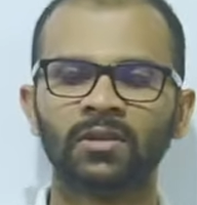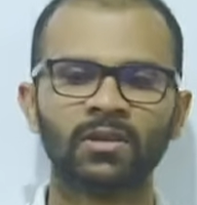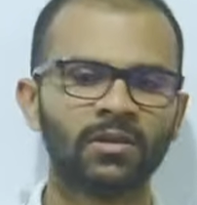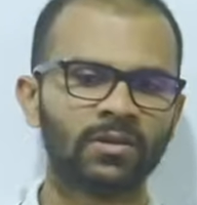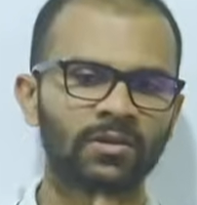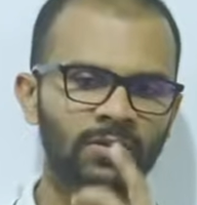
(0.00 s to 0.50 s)

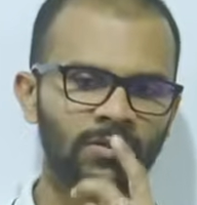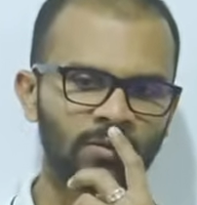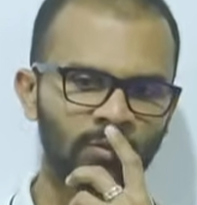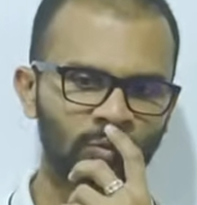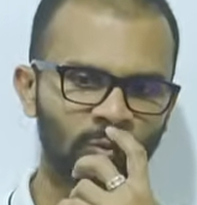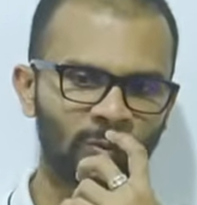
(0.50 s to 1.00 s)
So
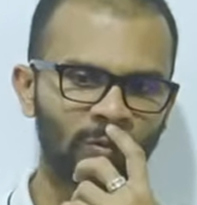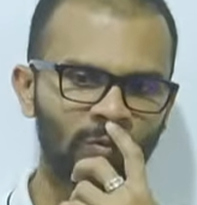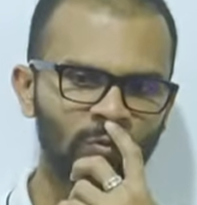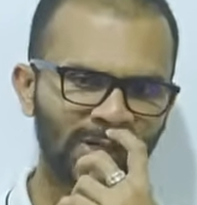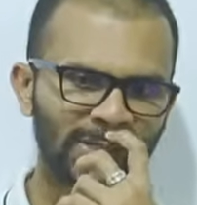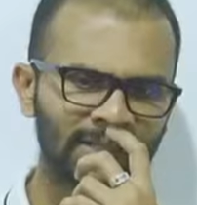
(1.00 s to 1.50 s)
what
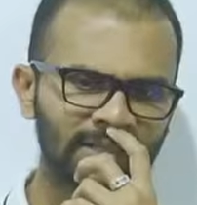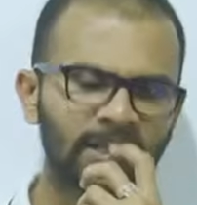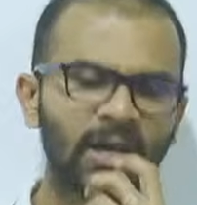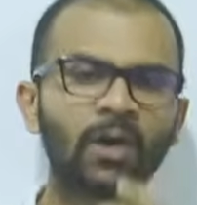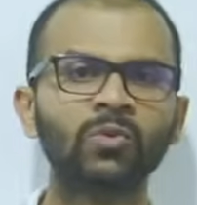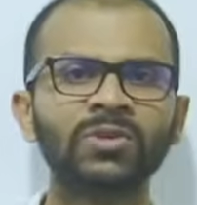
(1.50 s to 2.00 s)
are the
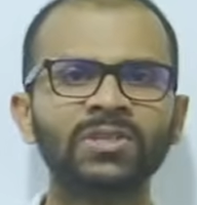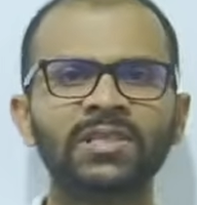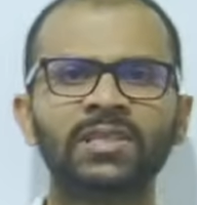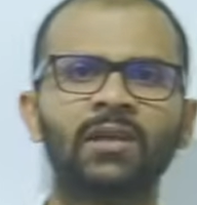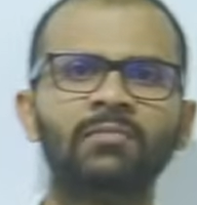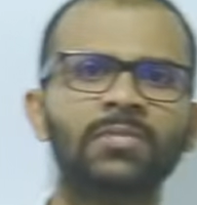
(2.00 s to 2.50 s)
counting
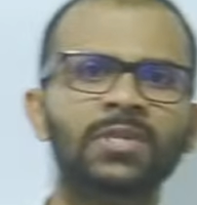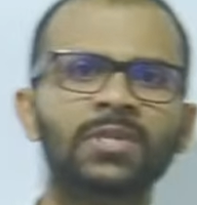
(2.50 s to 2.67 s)
numbers?